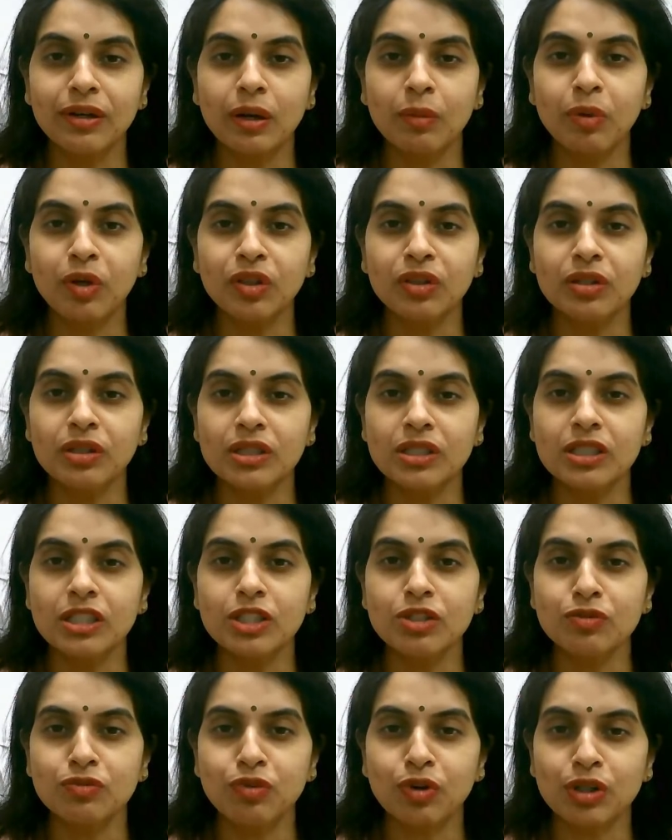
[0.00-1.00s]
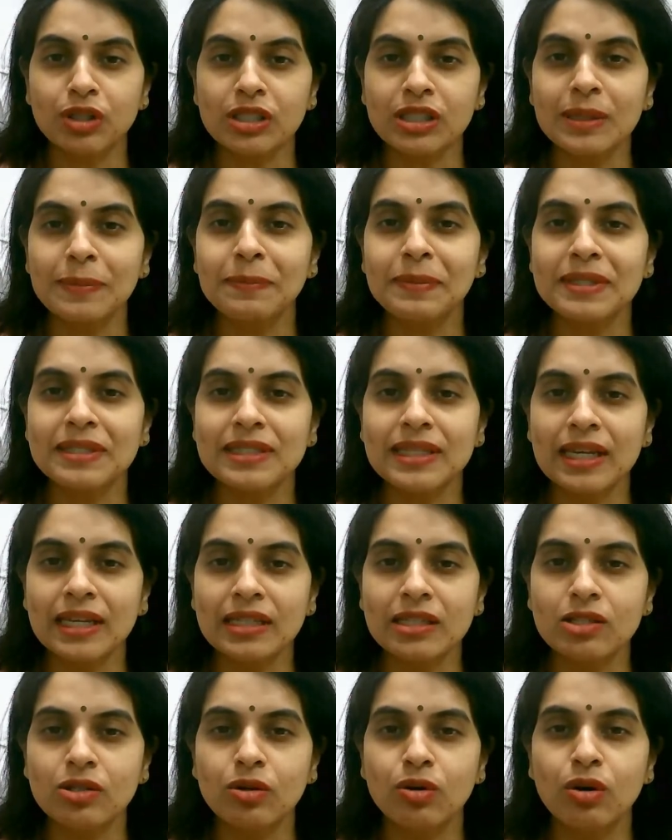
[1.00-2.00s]
about 30 to
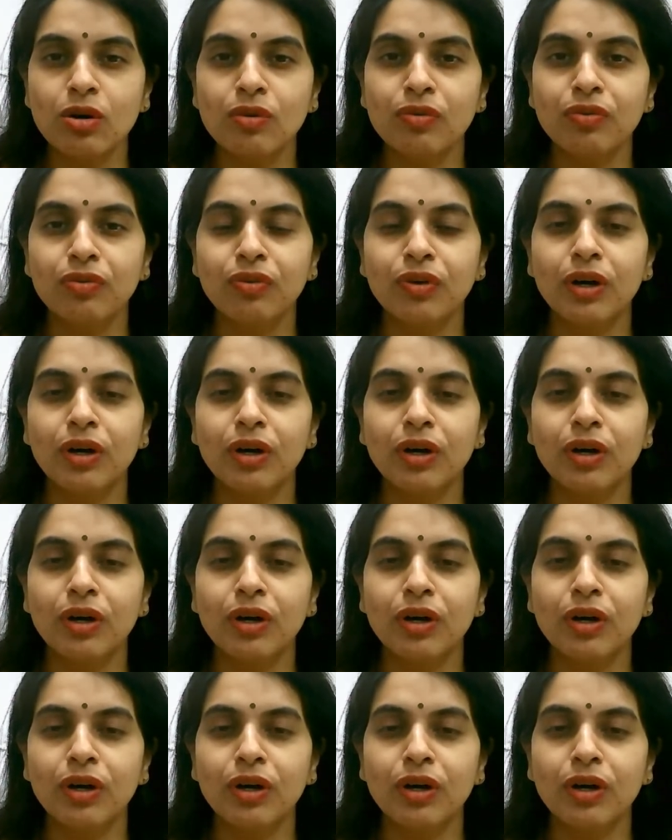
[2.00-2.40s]
40% of